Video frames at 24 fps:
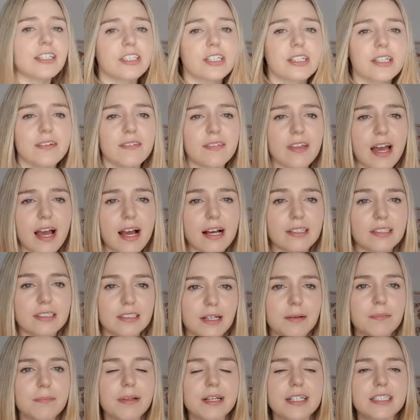to leave the house,
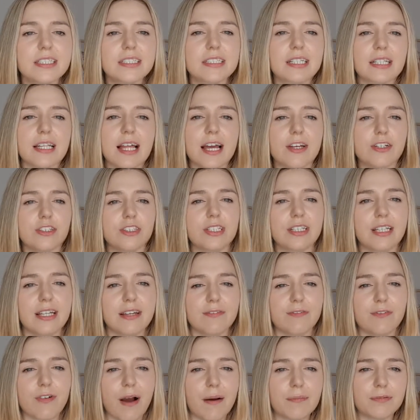some places allow you to
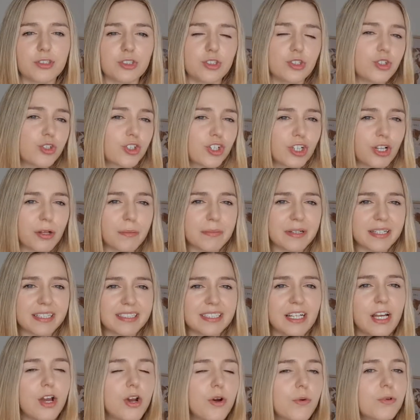leave for up to 2 kilometers,
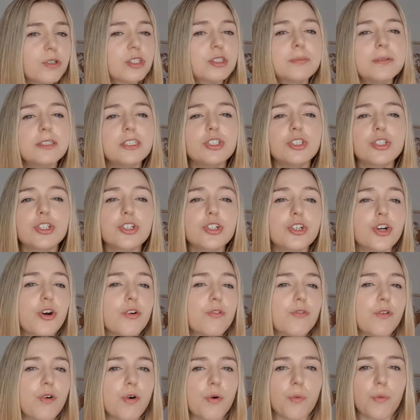which means you can go
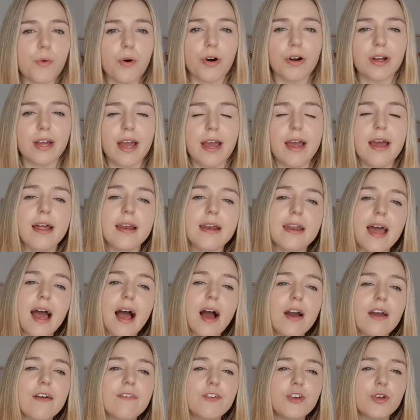for a walk. Now,
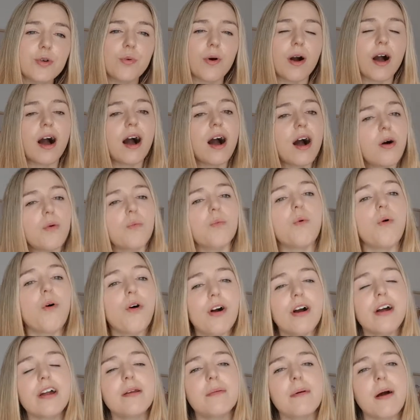if you are
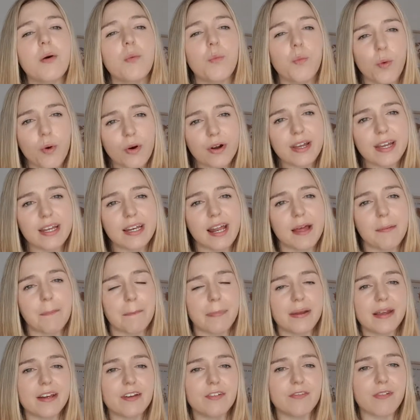worried about walking and
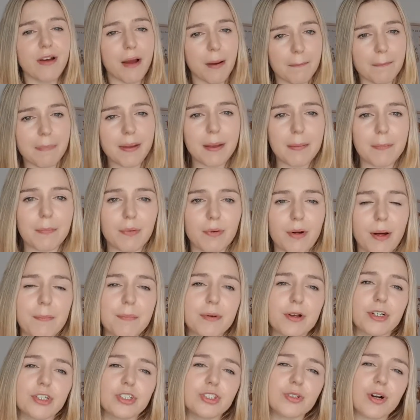being around people, and
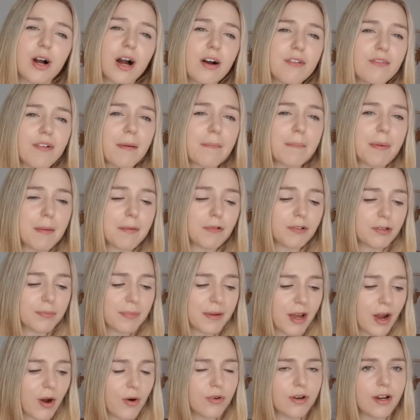because you are around people a little
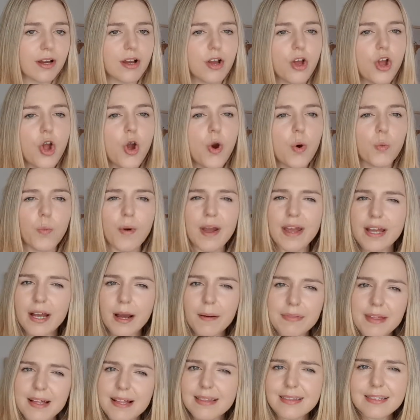bit older, wake
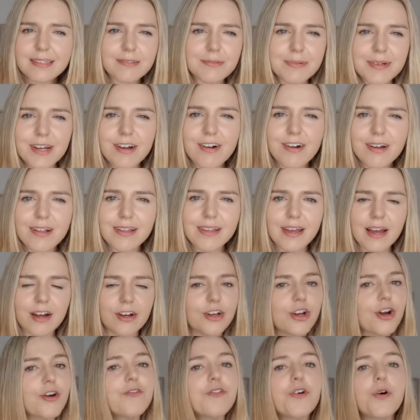up a little bit earlier.
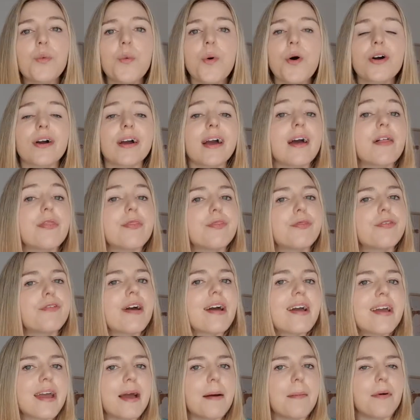Go for a walk at 3
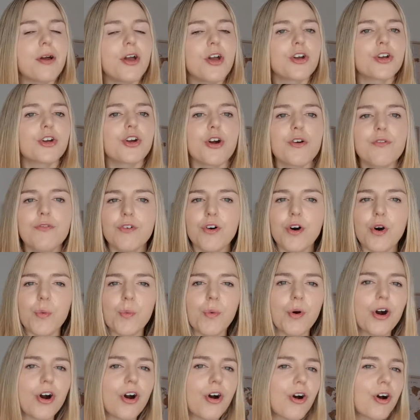a.m. Go for a
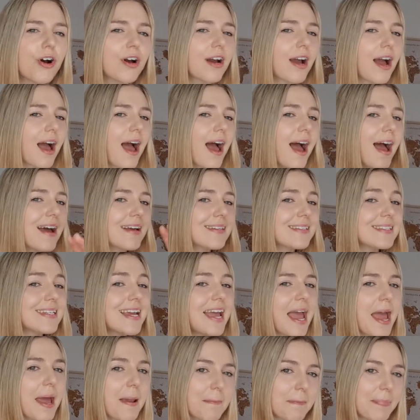walk at
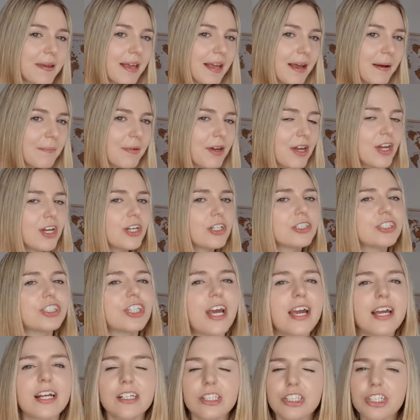10 p.m.
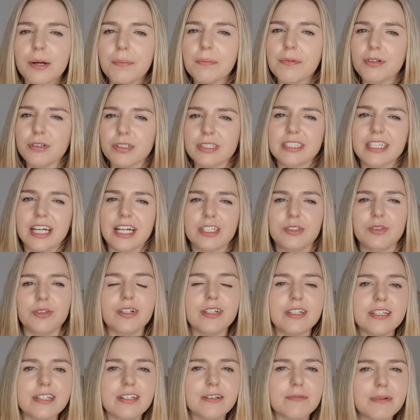Change up your schedule a
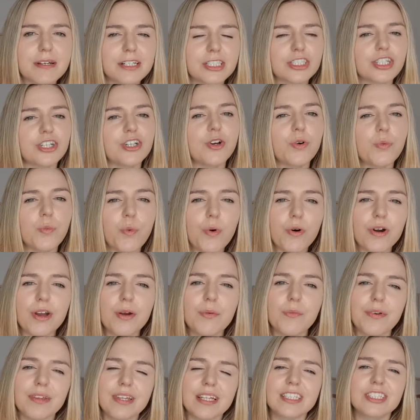little bit so you're
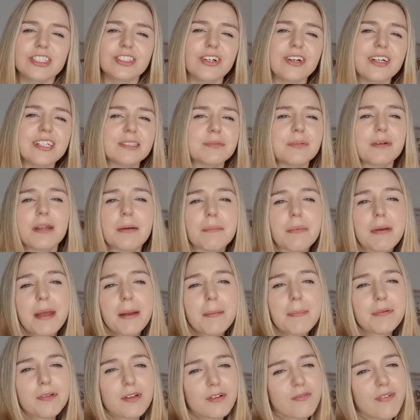walking when there's not as many
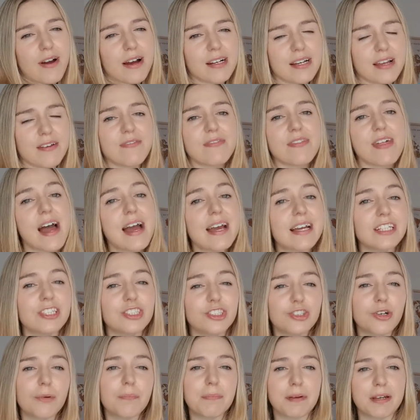people around, if that is
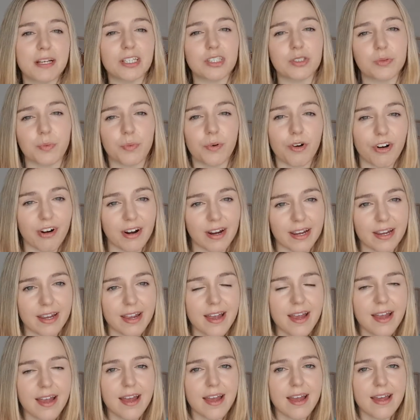your biggest worry.
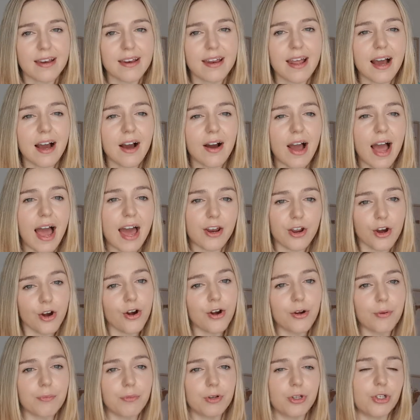Now, at
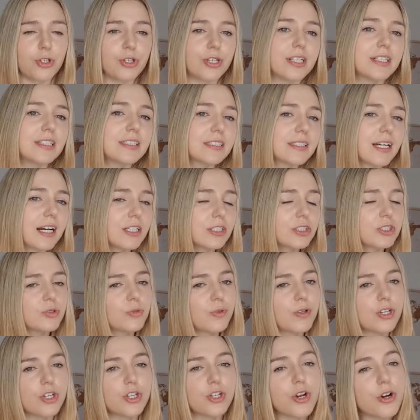home, you can start
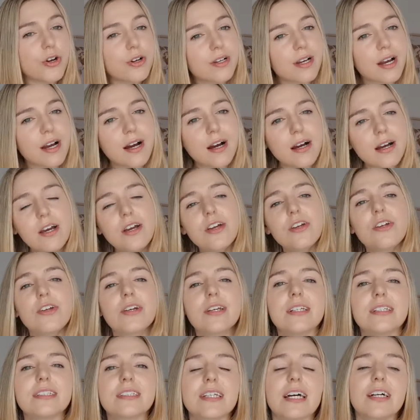doing yoga. You
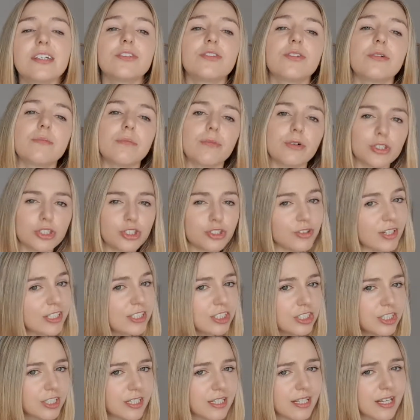can start doing more
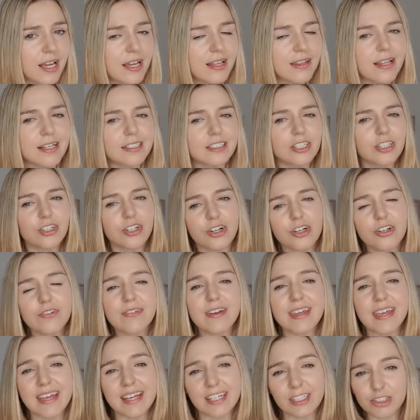stretching. There's a lot of
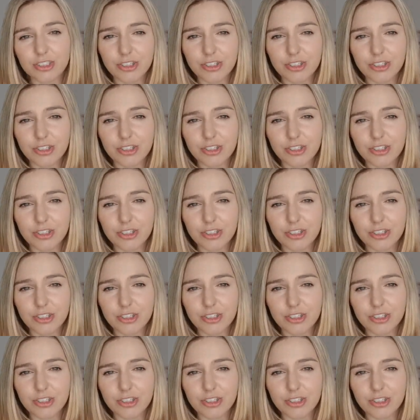HIIT